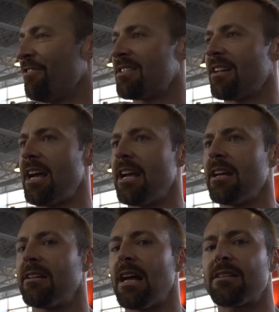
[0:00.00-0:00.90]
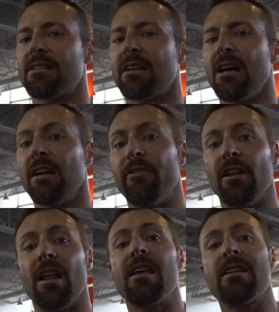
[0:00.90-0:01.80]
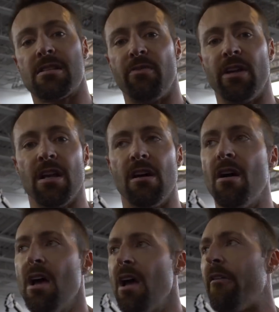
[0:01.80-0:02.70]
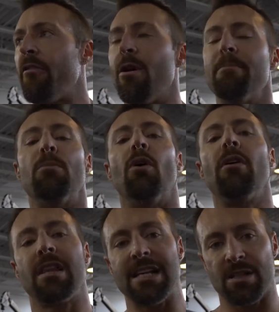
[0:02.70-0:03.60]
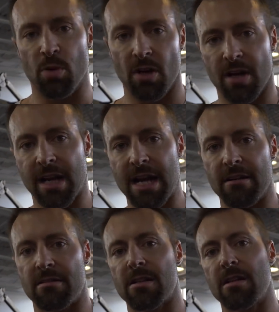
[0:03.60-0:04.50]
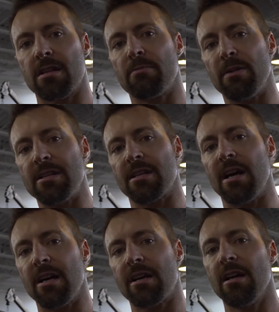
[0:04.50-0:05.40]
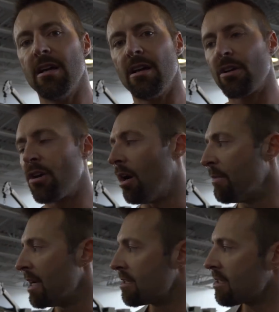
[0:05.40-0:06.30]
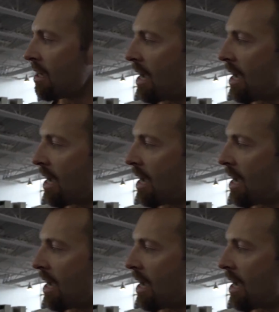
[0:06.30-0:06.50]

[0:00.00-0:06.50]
for today. Delts are done. If you like this video, if you want more of these workouts, please like, comment,